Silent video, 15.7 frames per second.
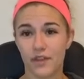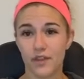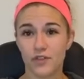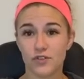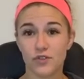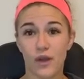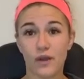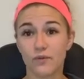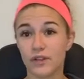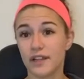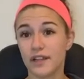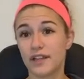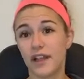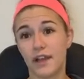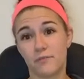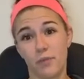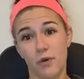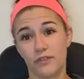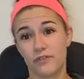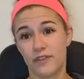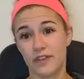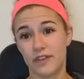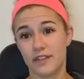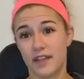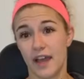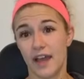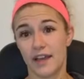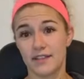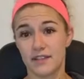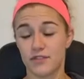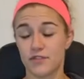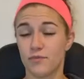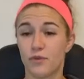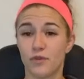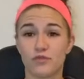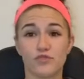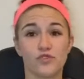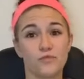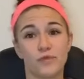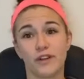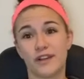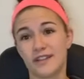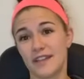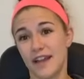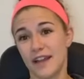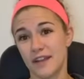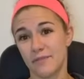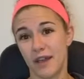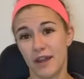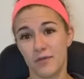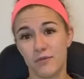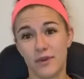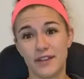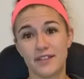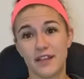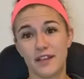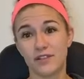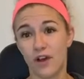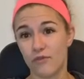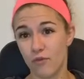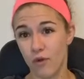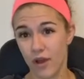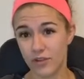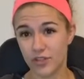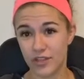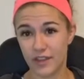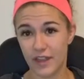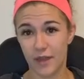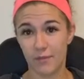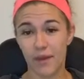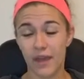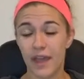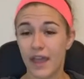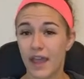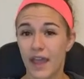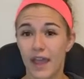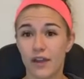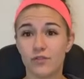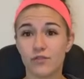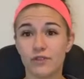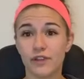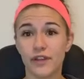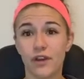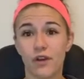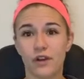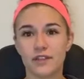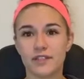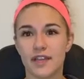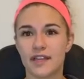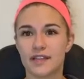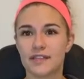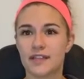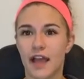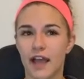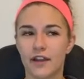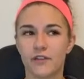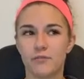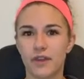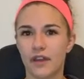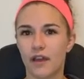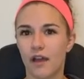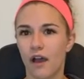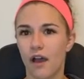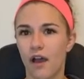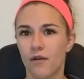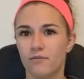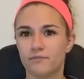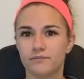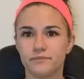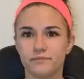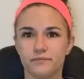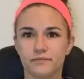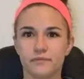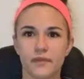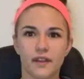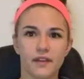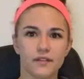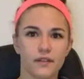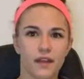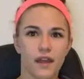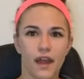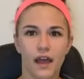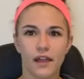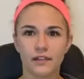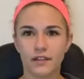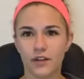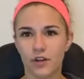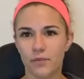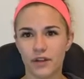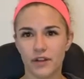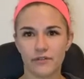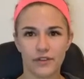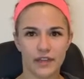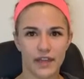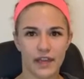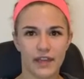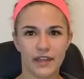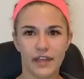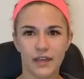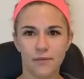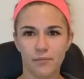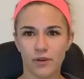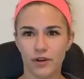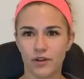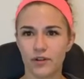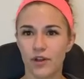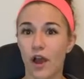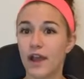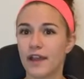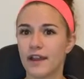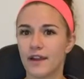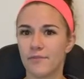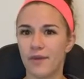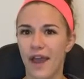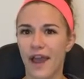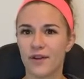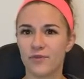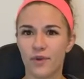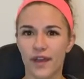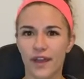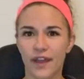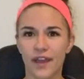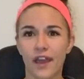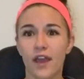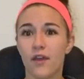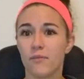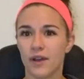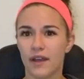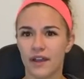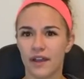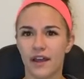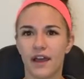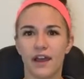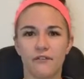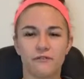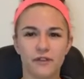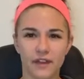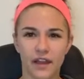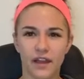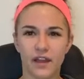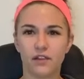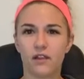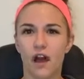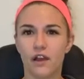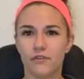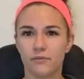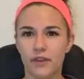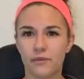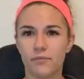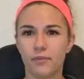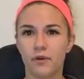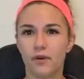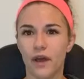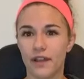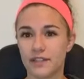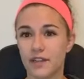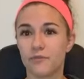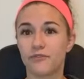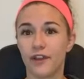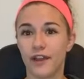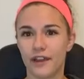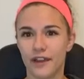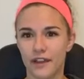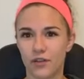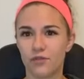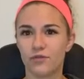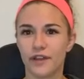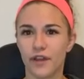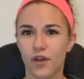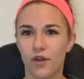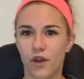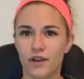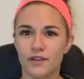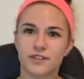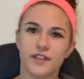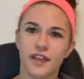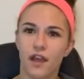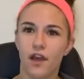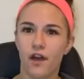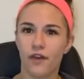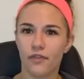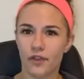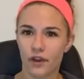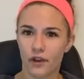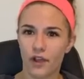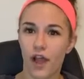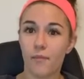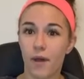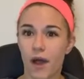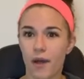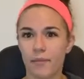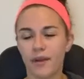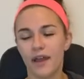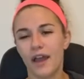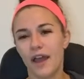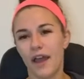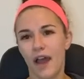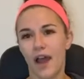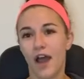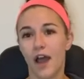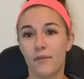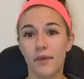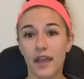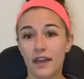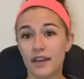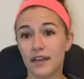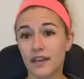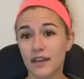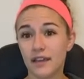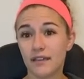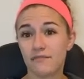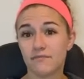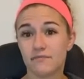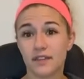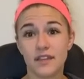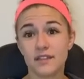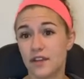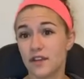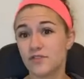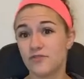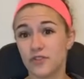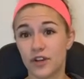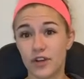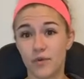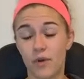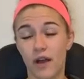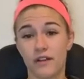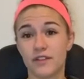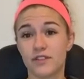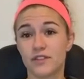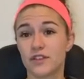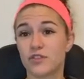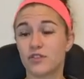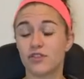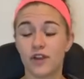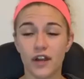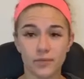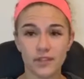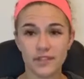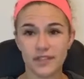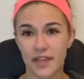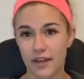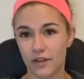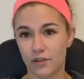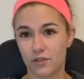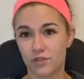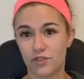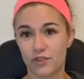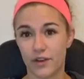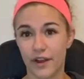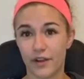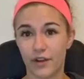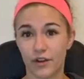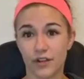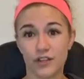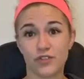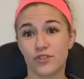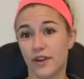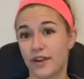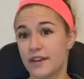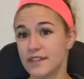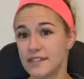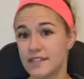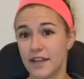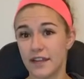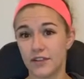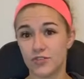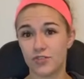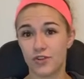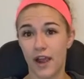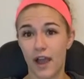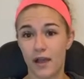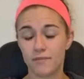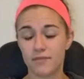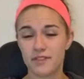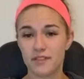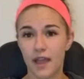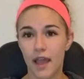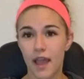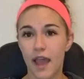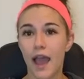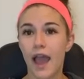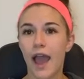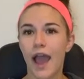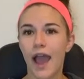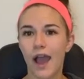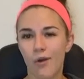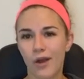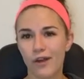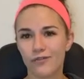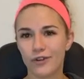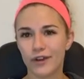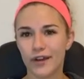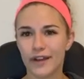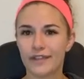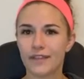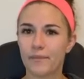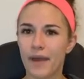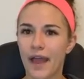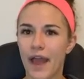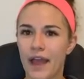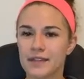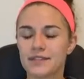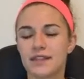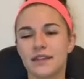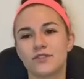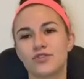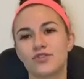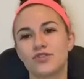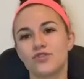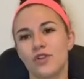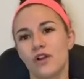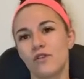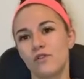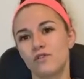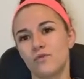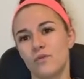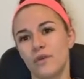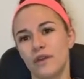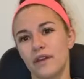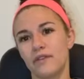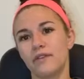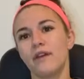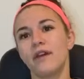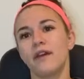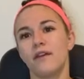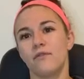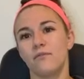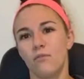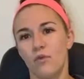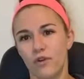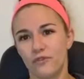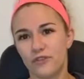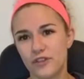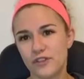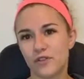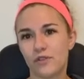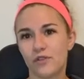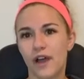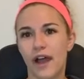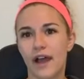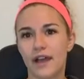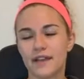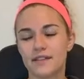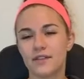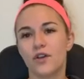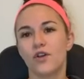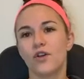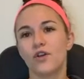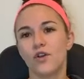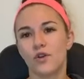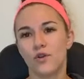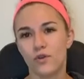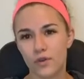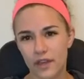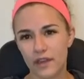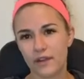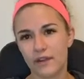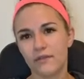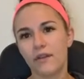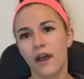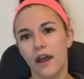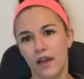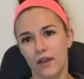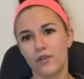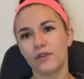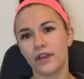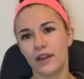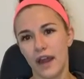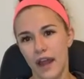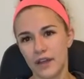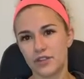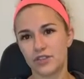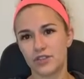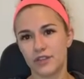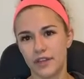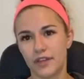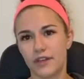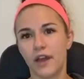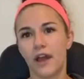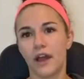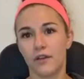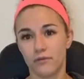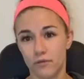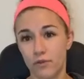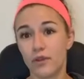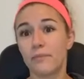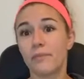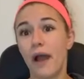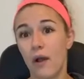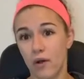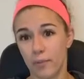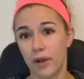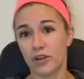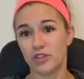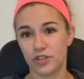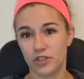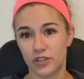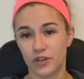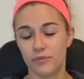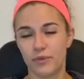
So I really like both of these guys. They're both super exciting bantamweights. I love watching them. And Julio Arce has kind of become a little bit of a gatekeeper, not in a bad way, but I feel like a lot of people end up fighting Julio Arce on their come up. Um, and he, he does very well. He's an incredibly technical striker. He's great at setting traps. However, in the past, he has struggled with more physical guys who can, uh, who can actually, uh, who can power punch a little